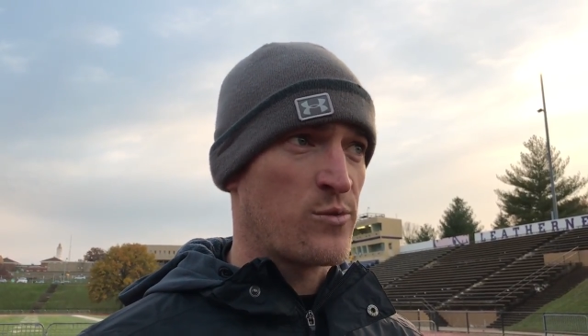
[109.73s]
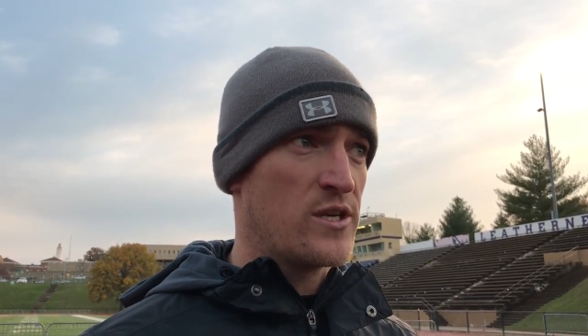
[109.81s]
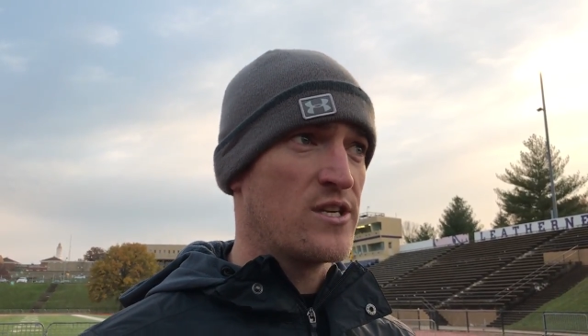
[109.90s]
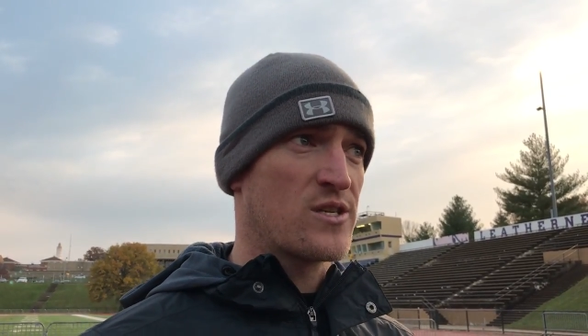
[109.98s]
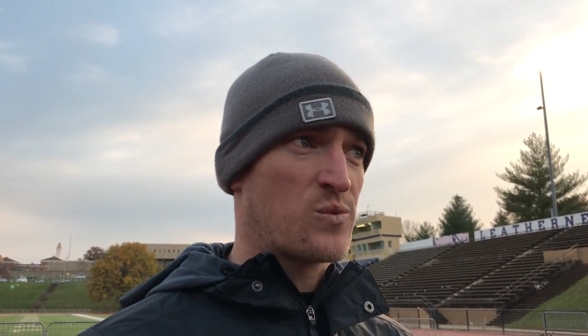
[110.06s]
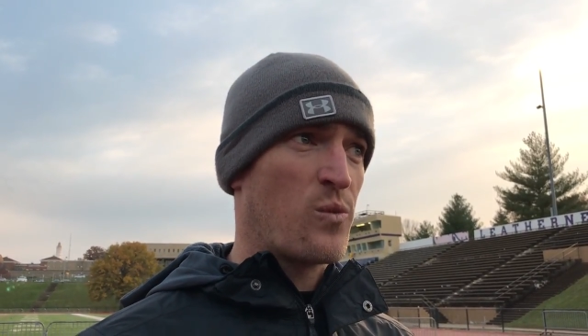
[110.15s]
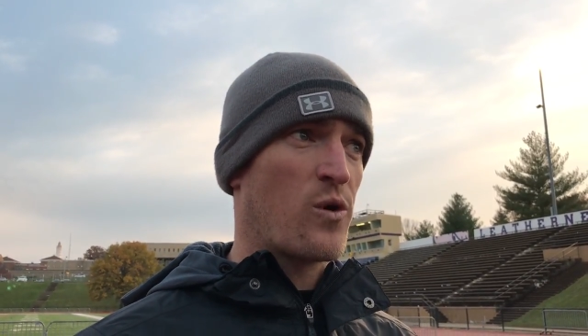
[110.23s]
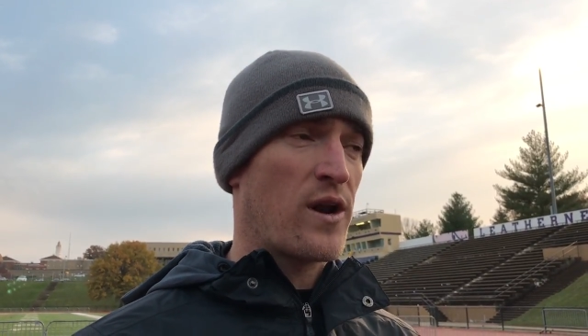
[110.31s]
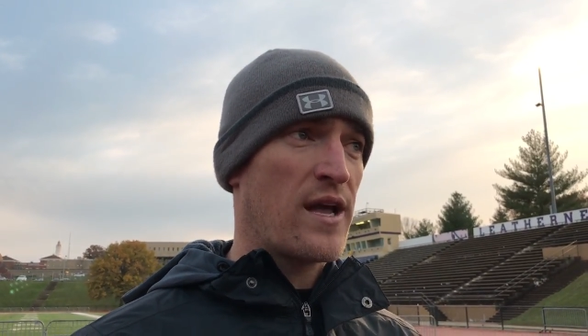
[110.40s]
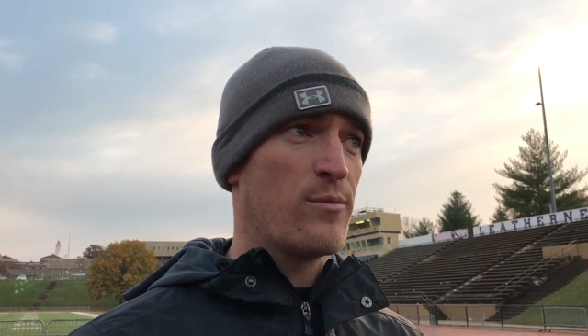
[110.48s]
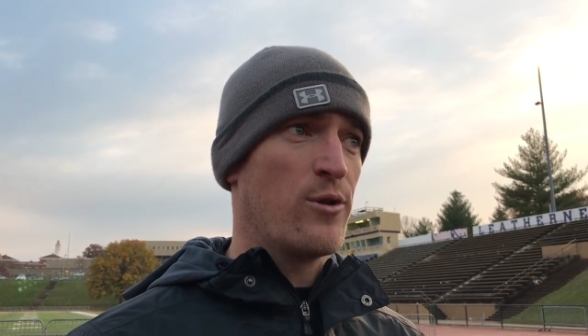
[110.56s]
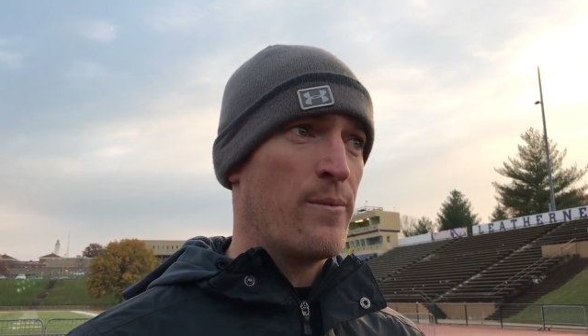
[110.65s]
We just weren't
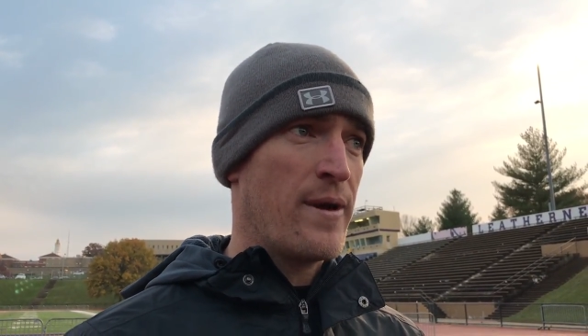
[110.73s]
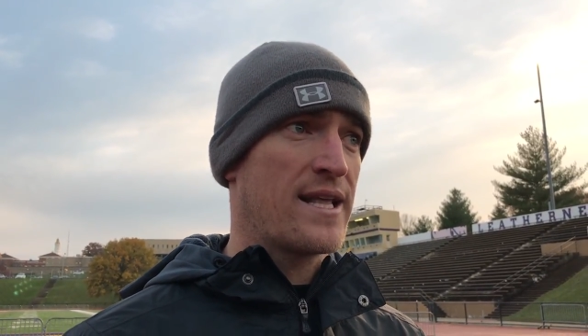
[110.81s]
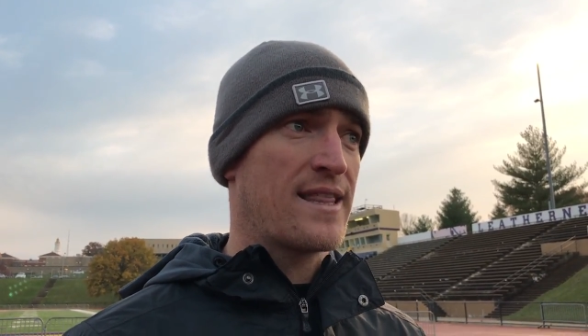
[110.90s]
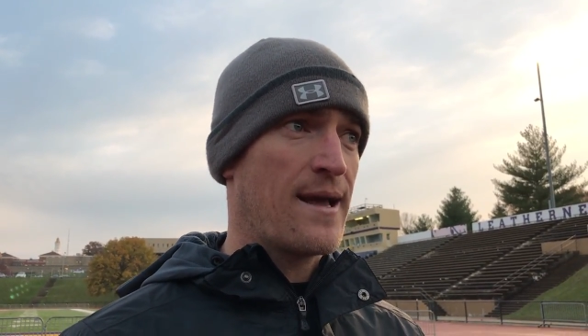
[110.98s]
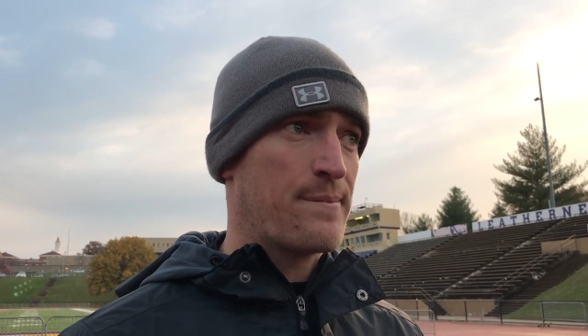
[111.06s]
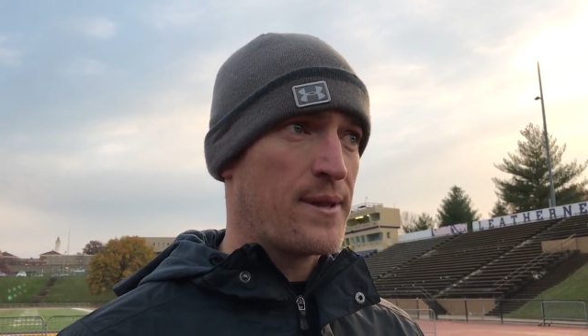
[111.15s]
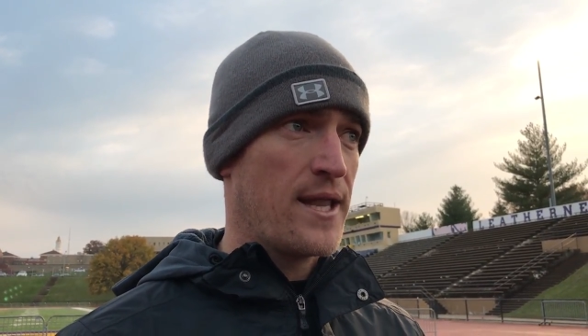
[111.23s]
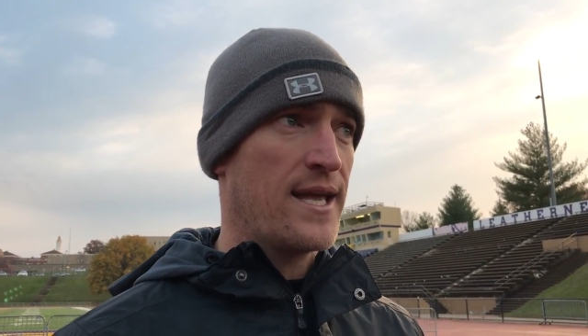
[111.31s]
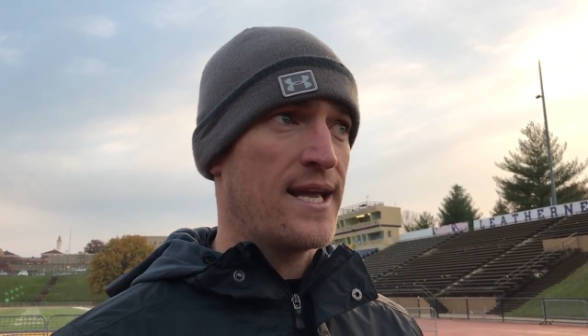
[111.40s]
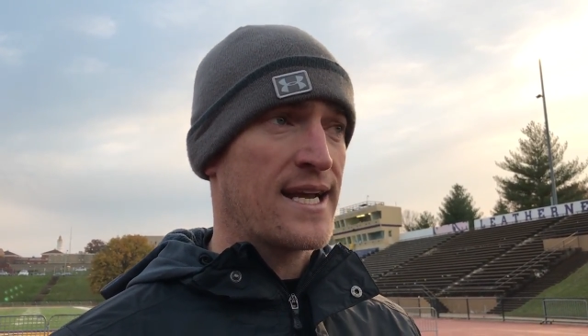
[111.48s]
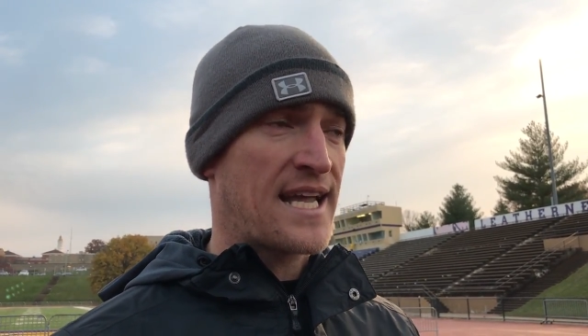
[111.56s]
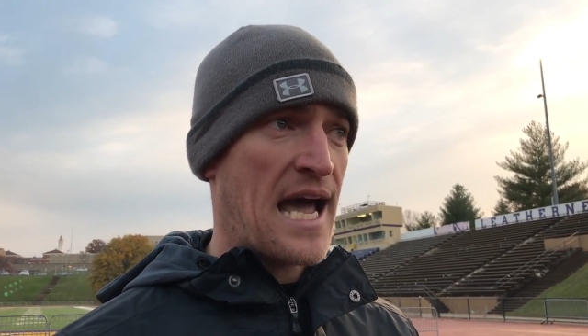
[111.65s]
able to make that
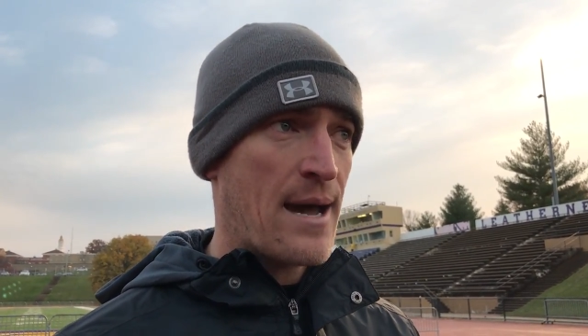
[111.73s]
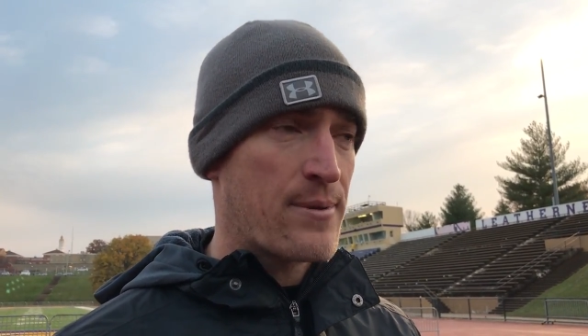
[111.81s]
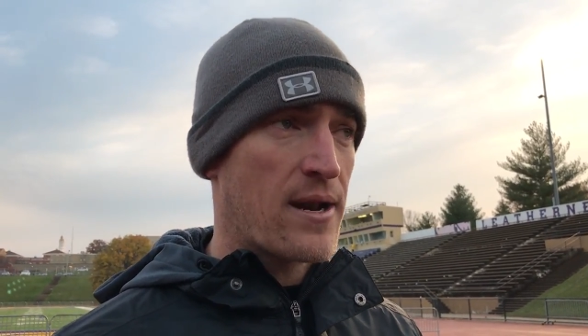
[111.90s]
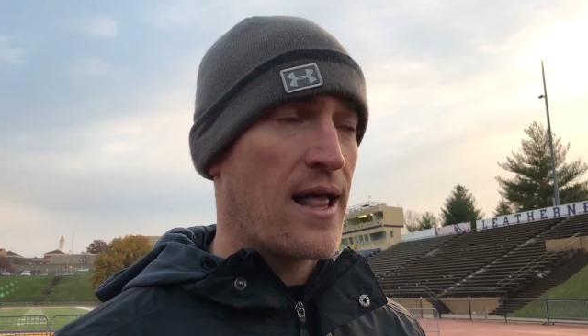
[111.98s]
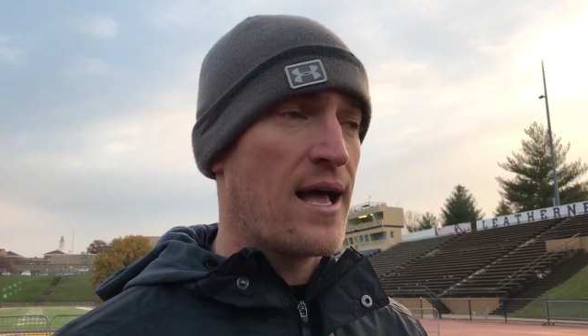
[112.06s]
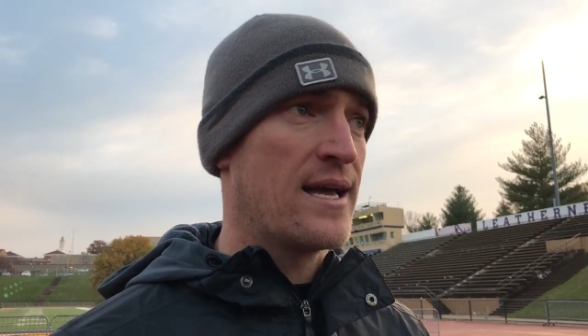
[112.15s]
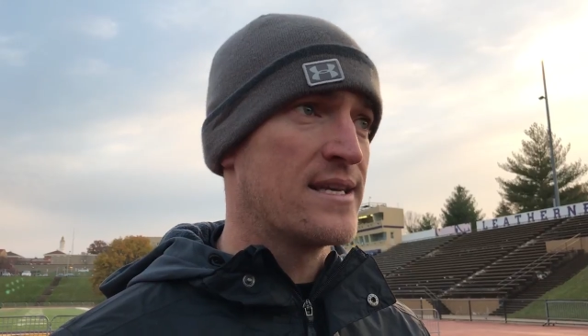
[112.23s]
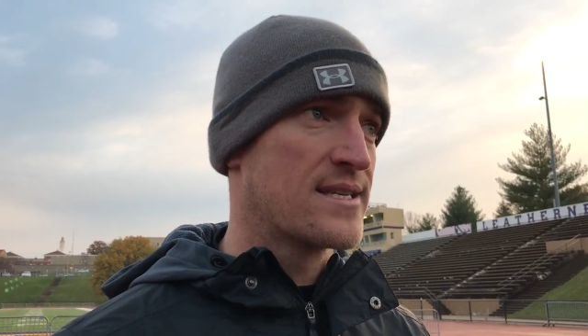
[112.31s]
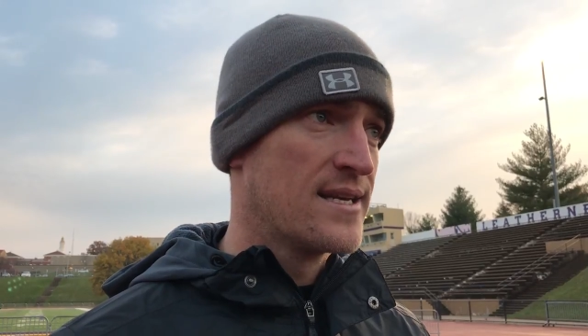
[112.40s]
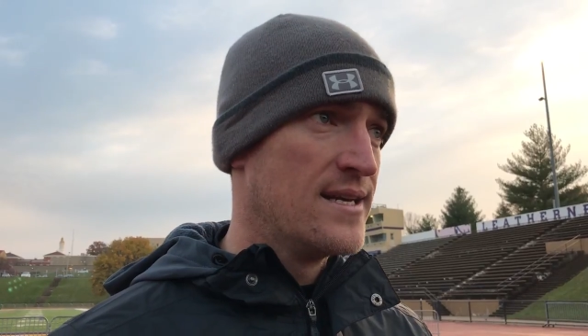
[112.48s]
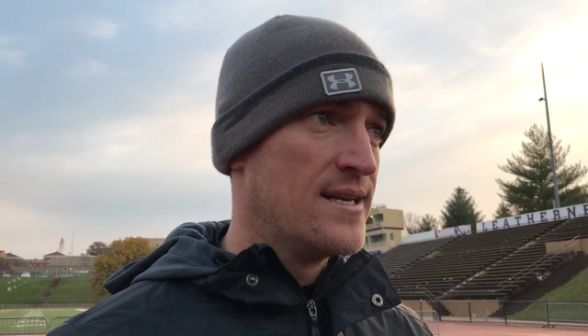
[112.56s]
play to capitalize.